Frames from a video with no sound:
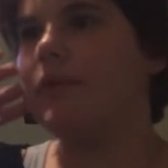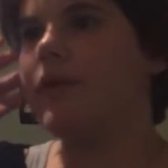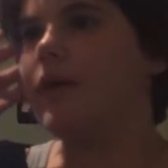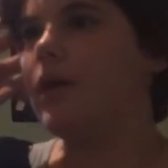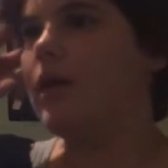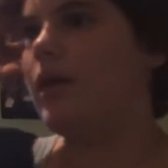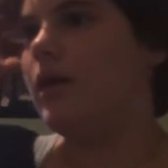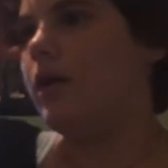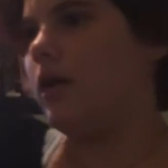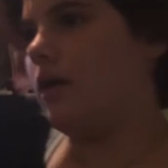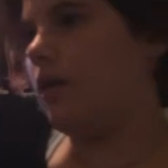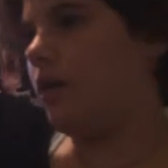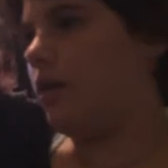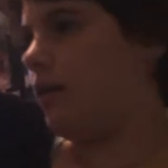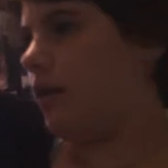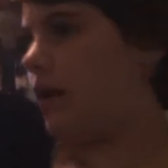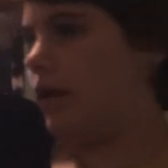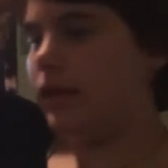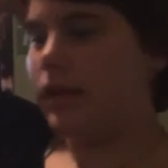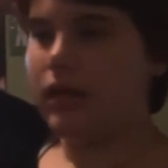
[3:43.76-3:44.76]
of,
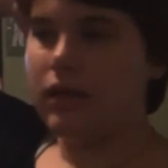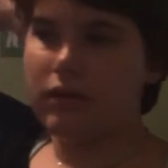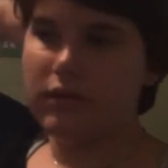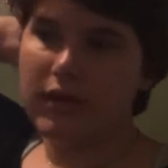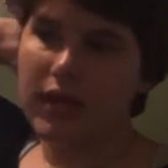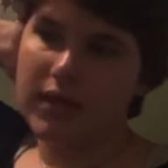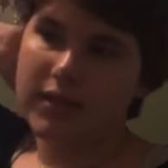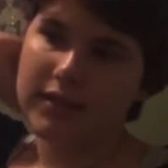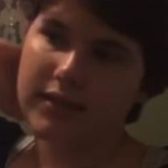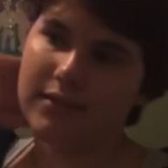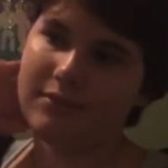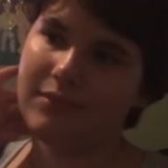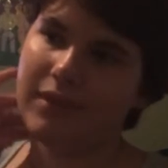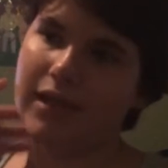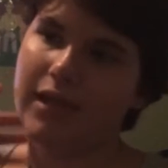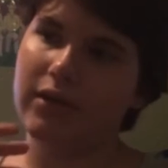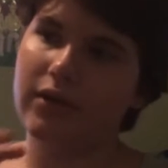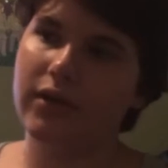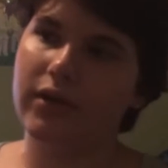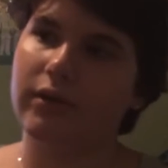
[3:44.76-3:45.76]
oh, I'll text them
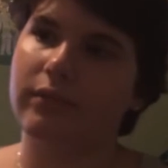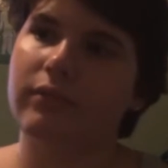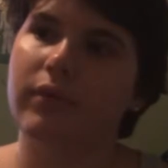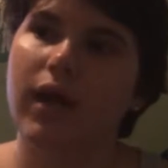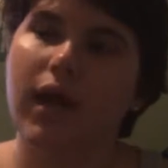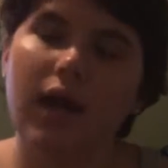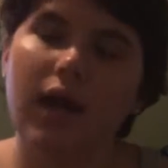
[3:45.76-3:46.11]
later.